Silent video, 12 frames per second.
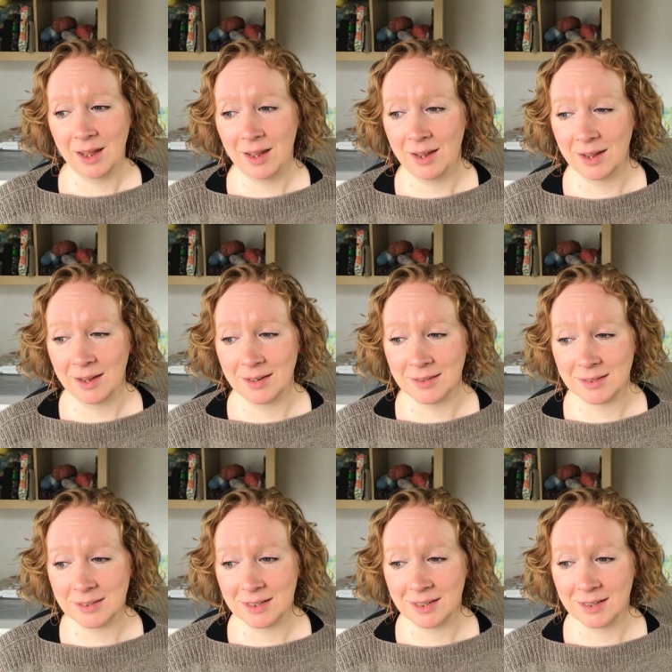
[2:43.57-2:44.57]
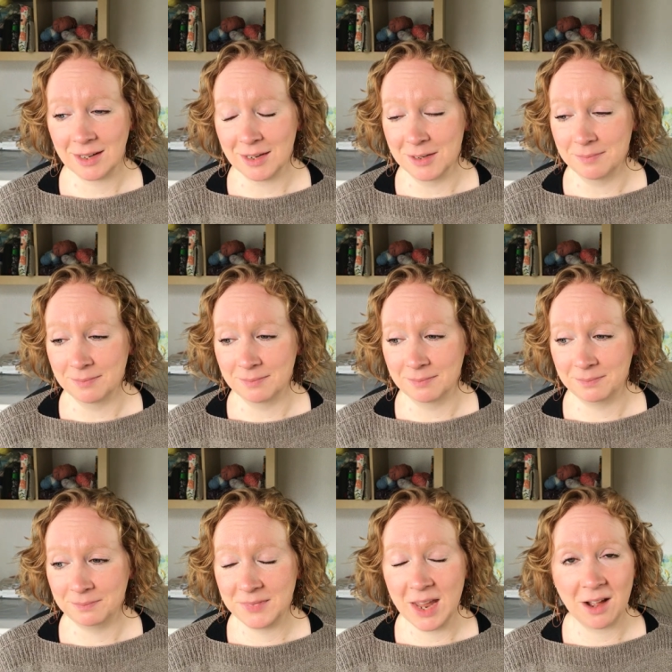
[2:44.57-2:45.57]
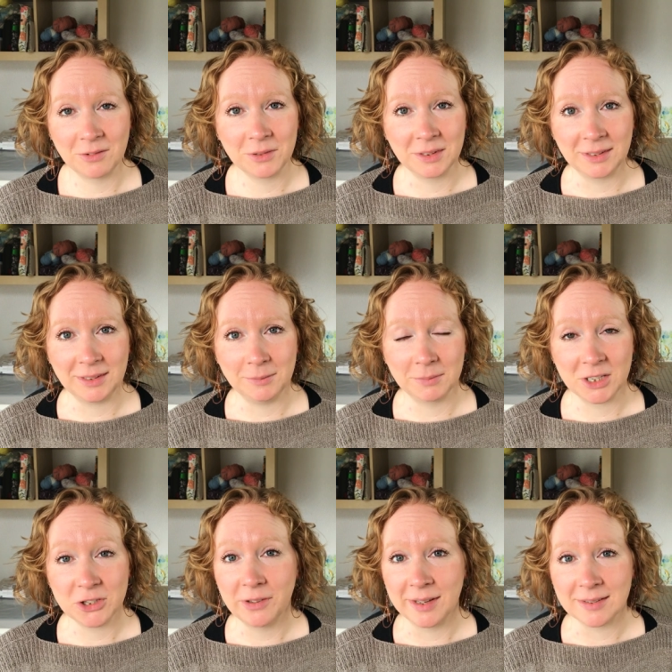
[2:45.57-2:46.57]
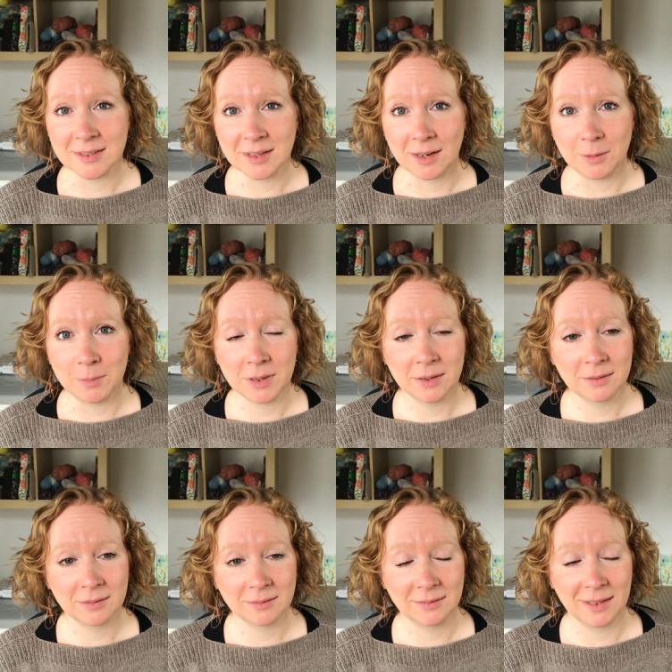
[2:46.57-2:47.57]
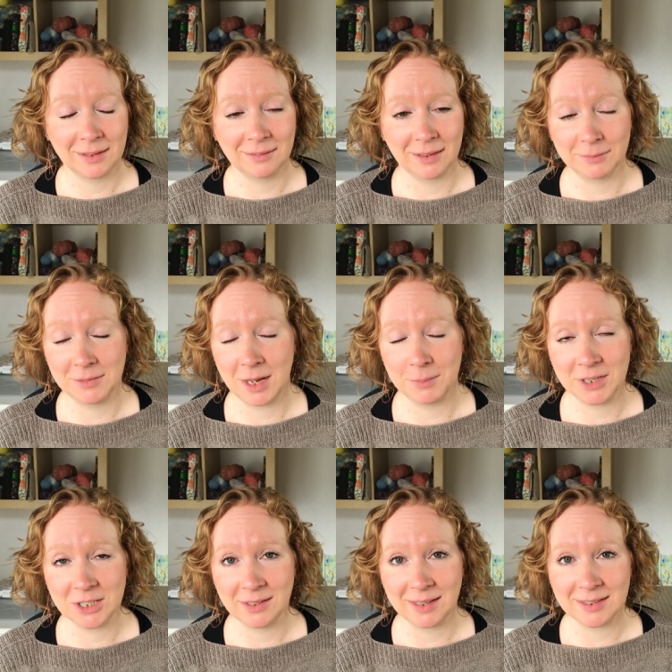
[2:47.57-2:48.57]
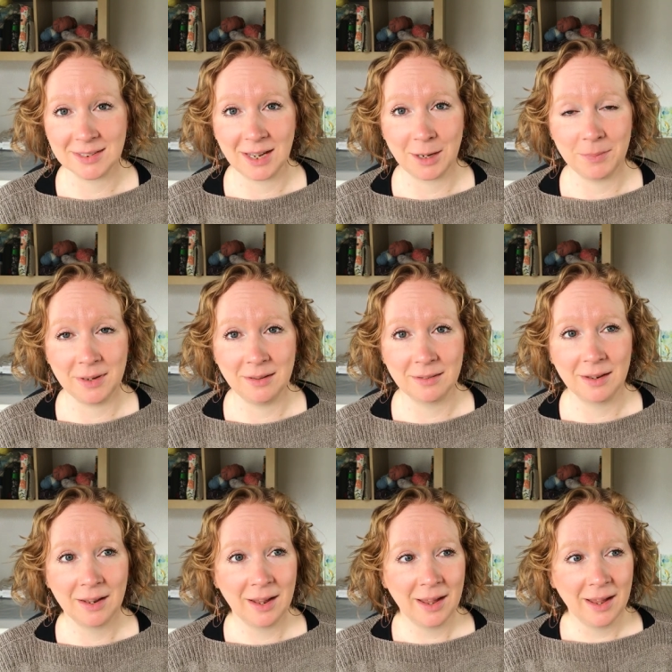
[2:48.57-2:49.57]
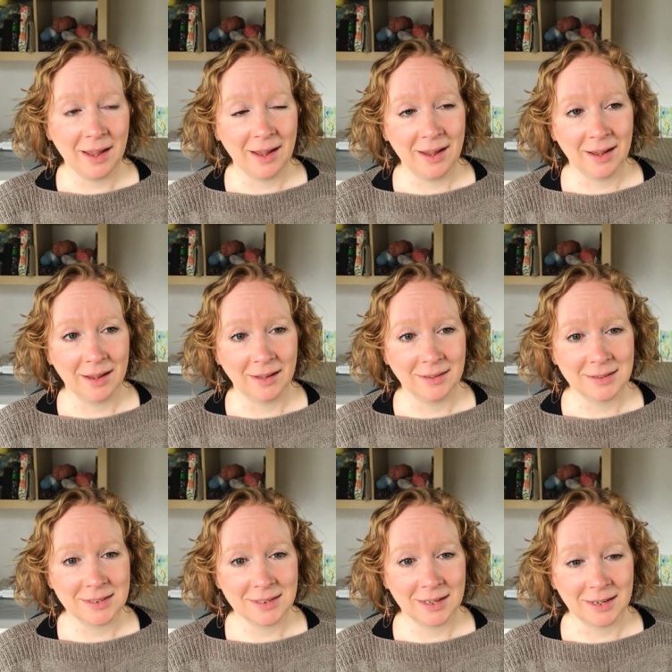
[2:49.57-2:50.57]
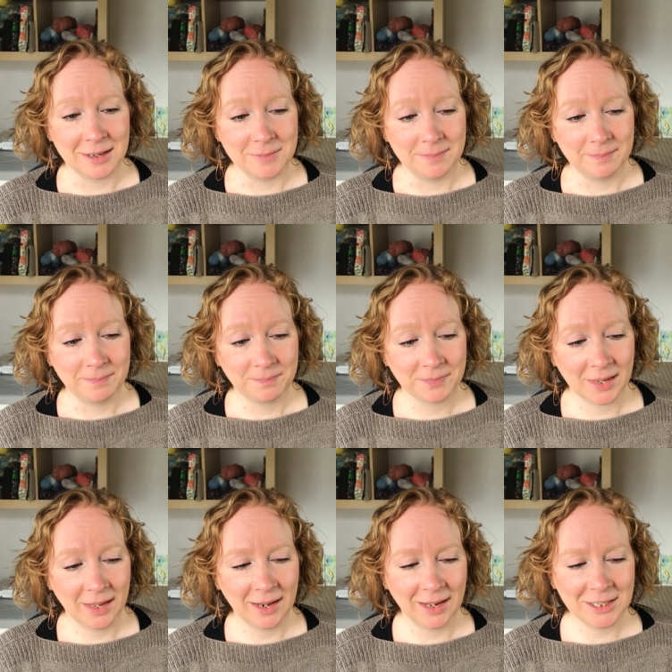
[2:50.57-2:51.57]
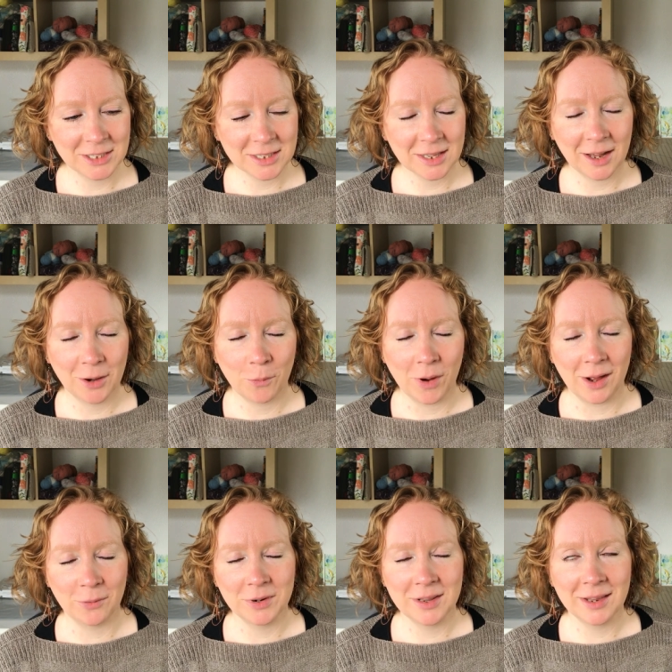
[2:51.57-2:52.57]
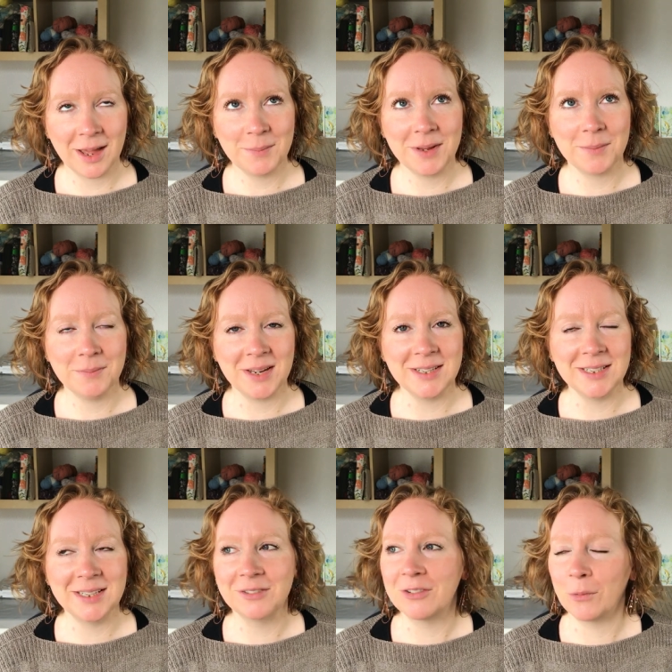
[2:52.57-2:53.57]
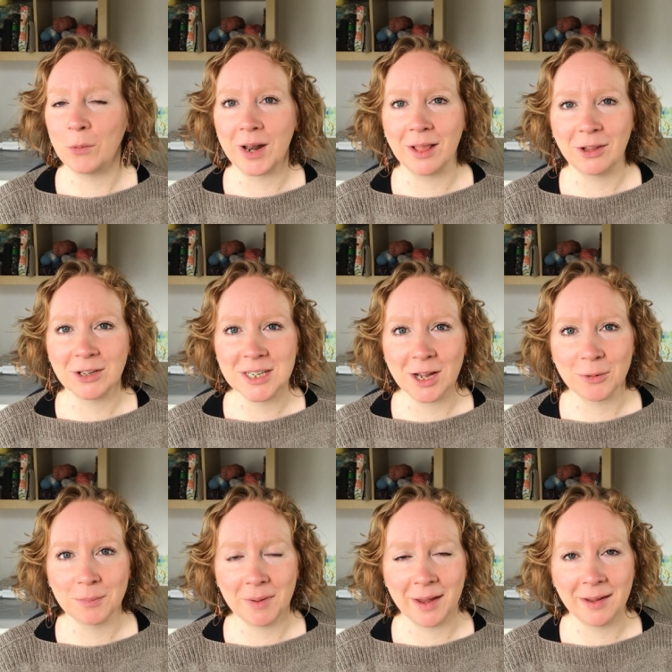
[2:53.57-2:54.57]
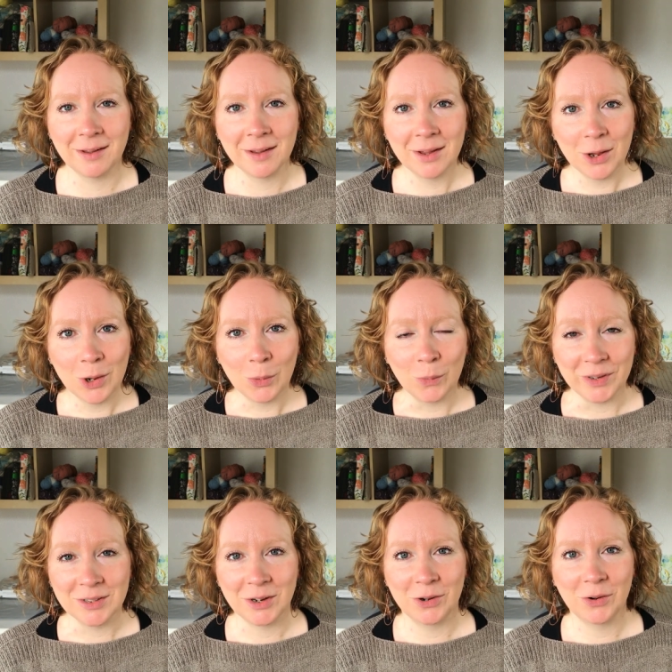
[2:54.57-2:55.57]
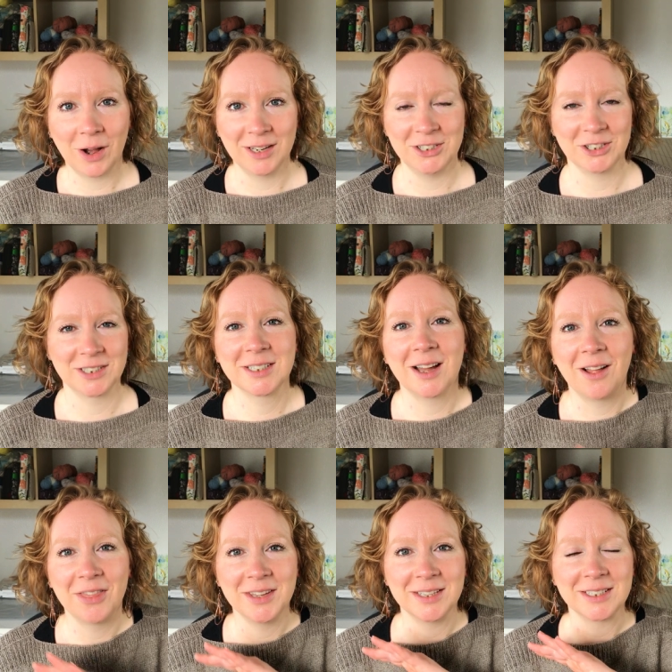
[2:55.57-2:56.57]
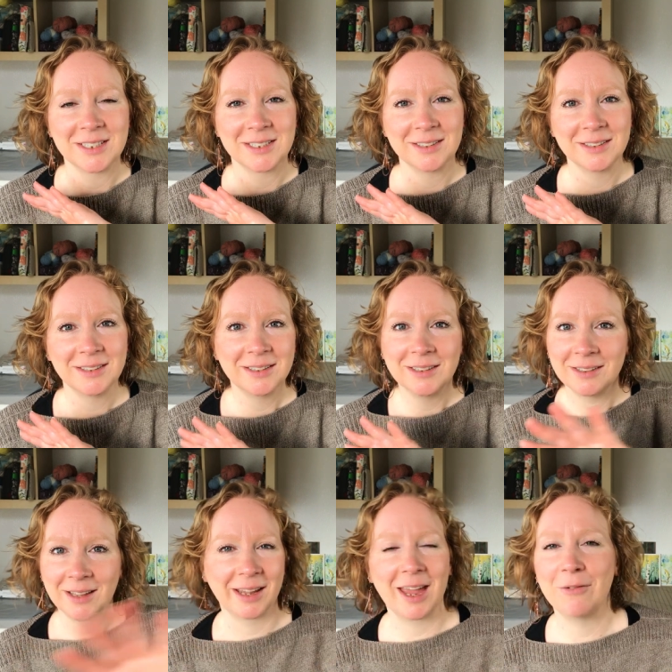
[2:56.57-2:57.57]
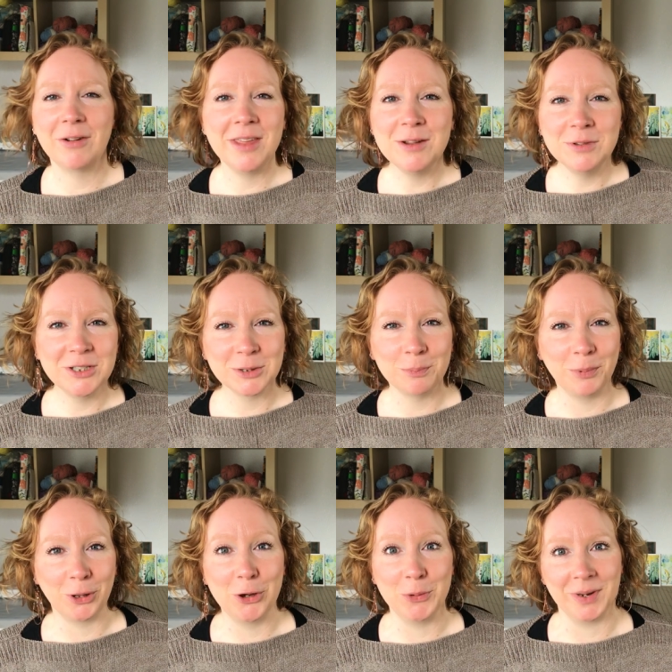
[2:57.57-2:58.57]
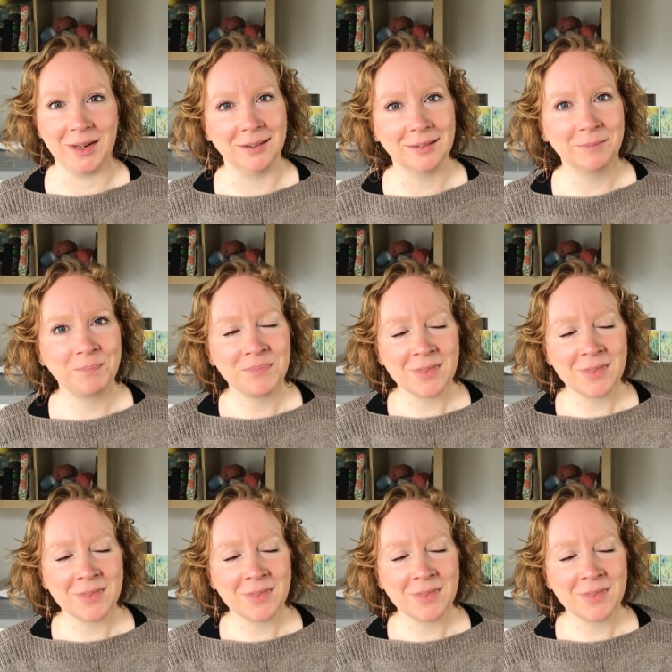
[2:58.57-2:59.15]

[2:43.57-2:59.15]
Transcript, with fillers: and um, not really much landscape, not much landscaping. And um, I just thought, wow, wouldn't that be amazing if when I looked out my window, I just saw this, like everything was just blooming.